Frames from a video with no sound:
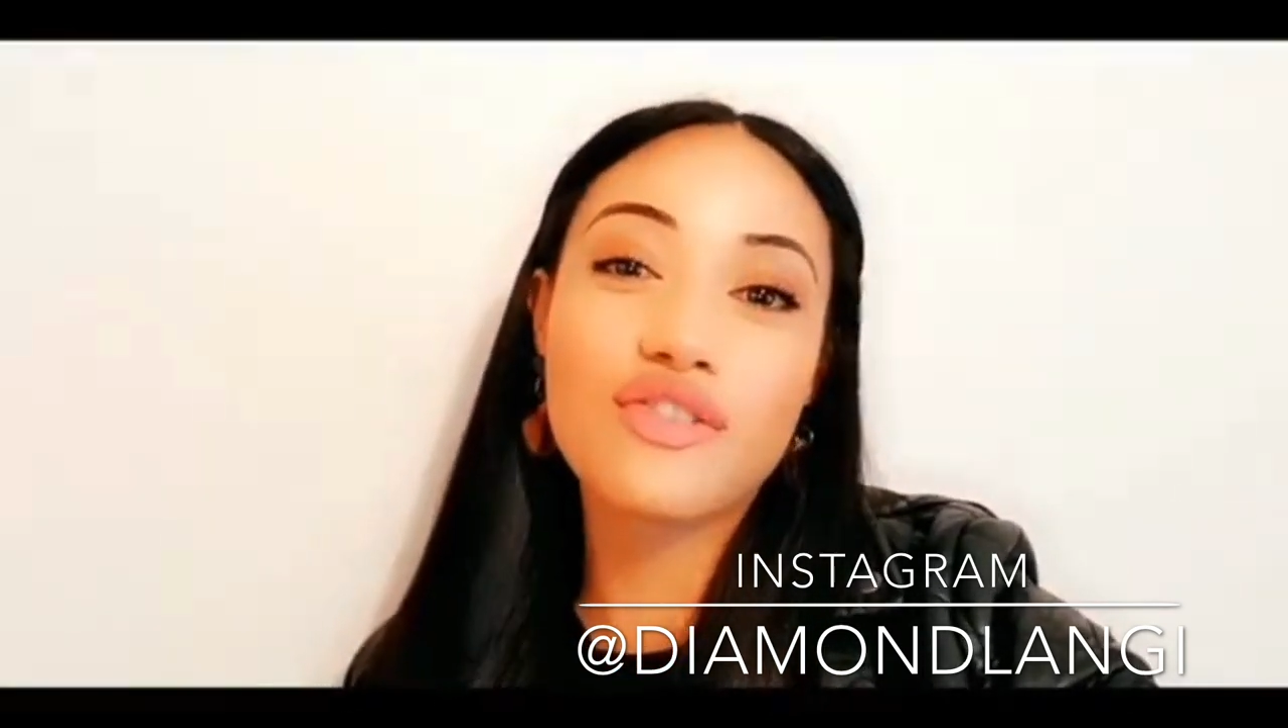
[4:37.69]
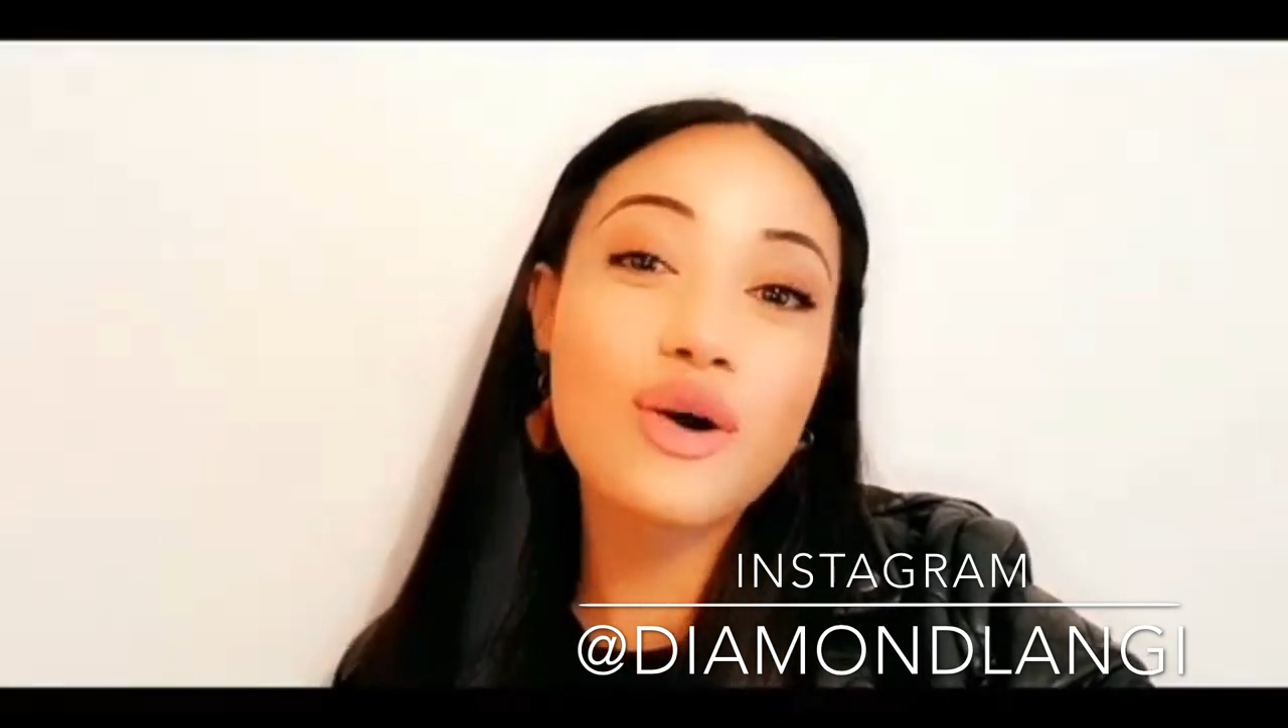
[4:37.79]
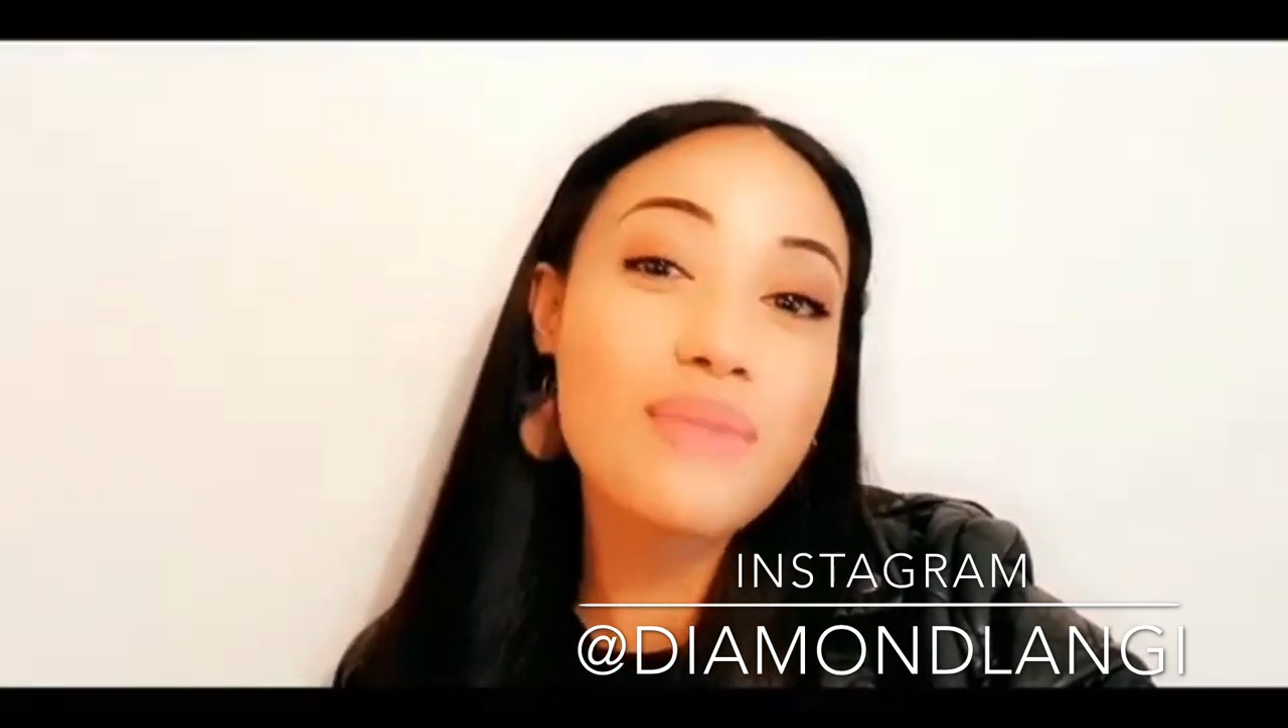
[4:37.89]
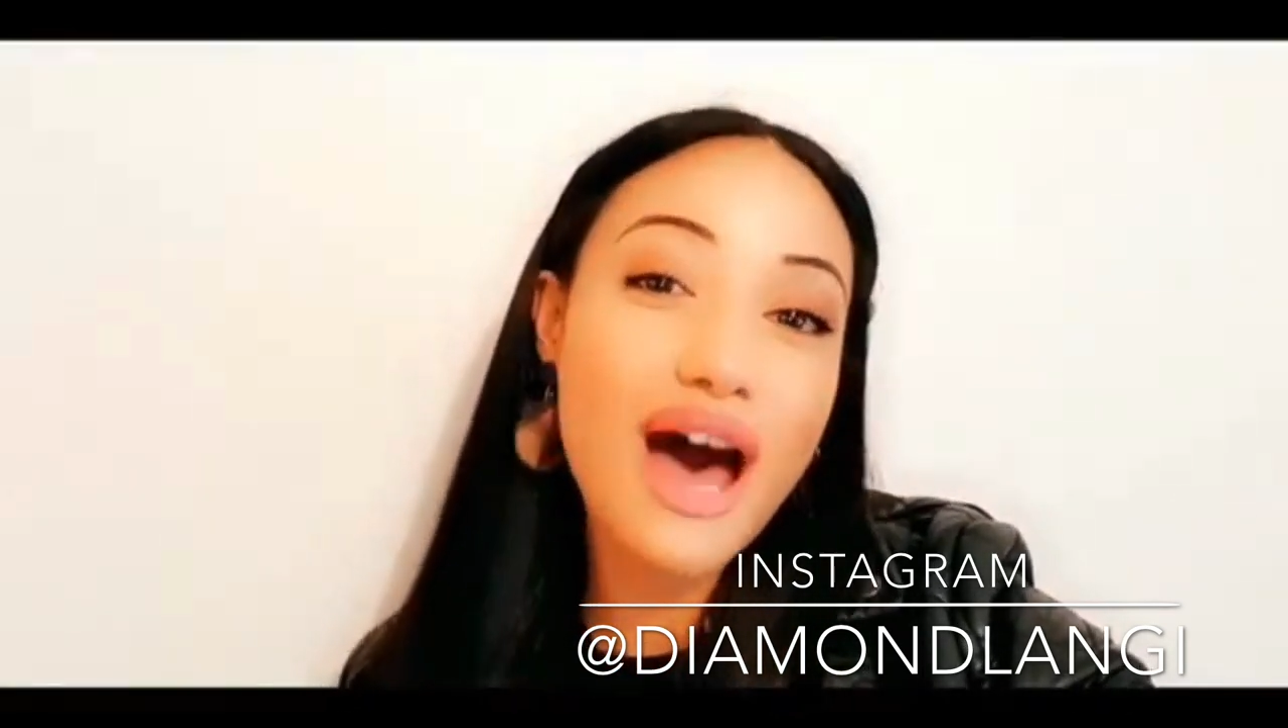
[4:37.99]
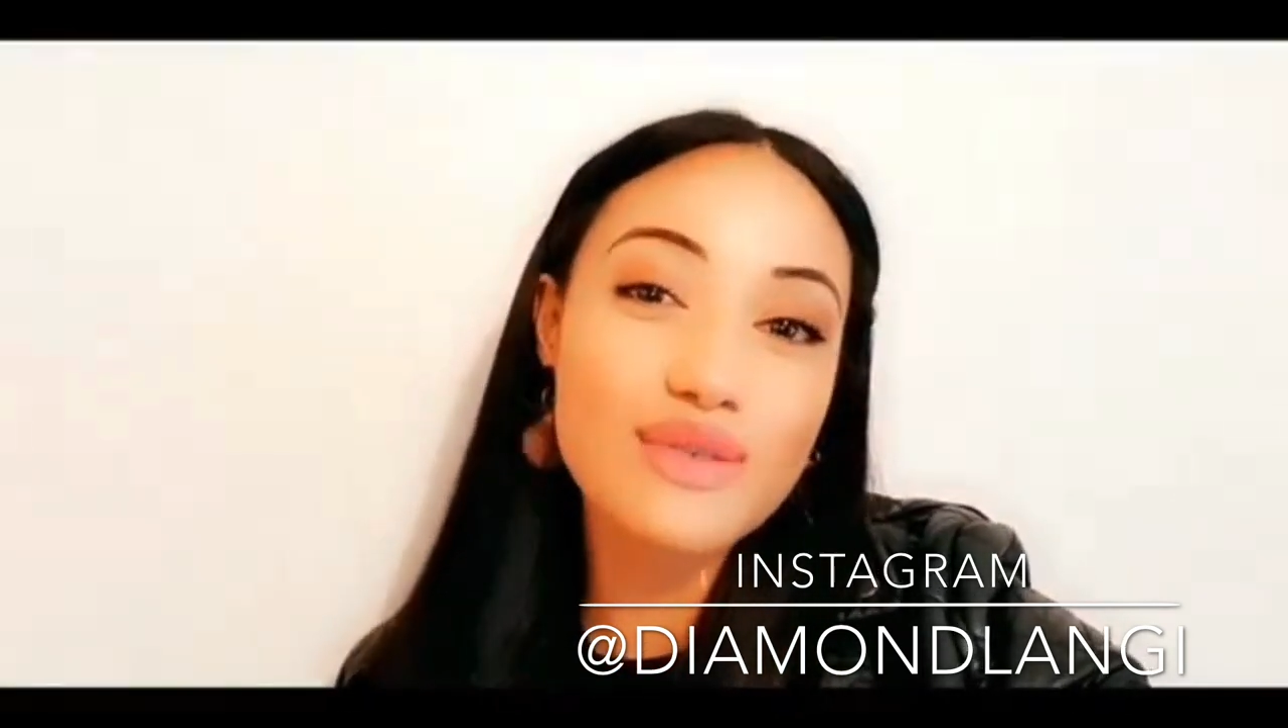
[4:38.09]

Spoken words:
from